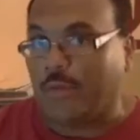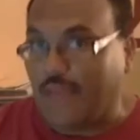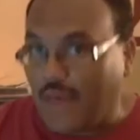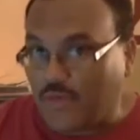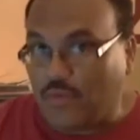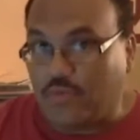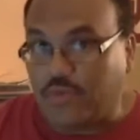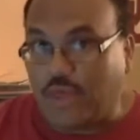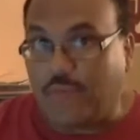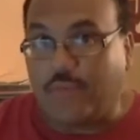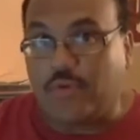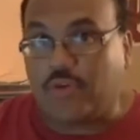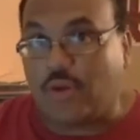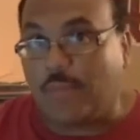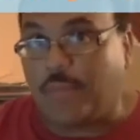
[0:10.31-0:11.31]
National
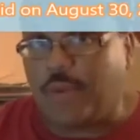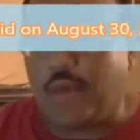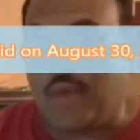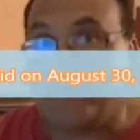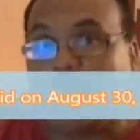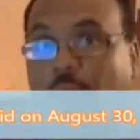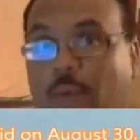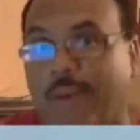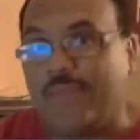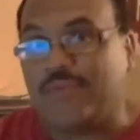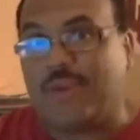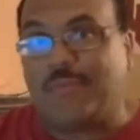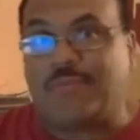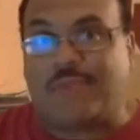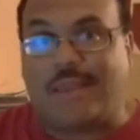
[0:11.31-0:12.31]
championship pick for Raymond
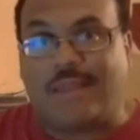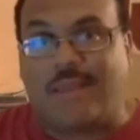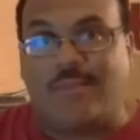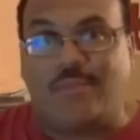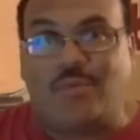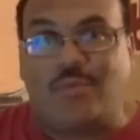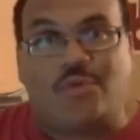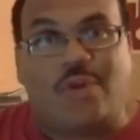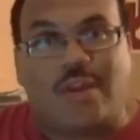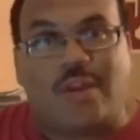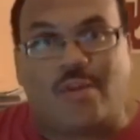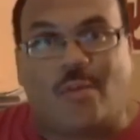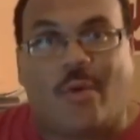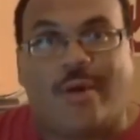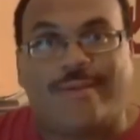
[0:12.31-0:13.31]
James Stadium,
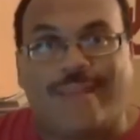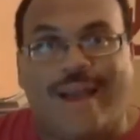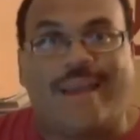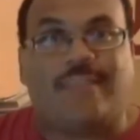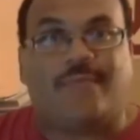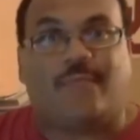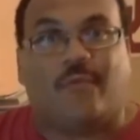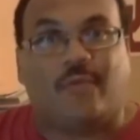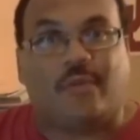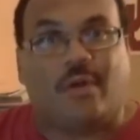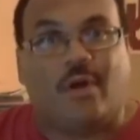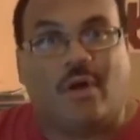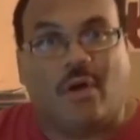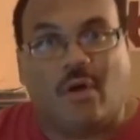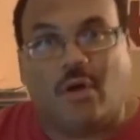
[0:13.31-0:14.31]
January 9th for the
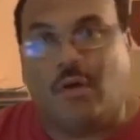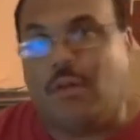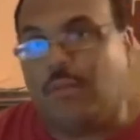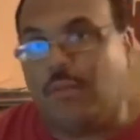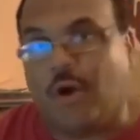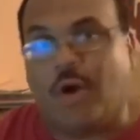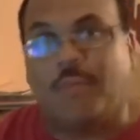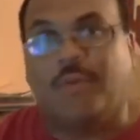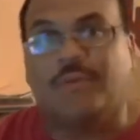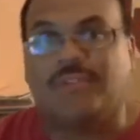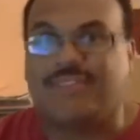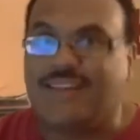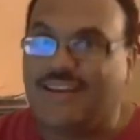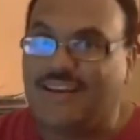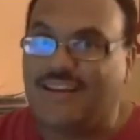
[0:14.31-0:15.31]
whole
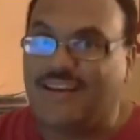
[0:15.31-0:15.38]
marbles.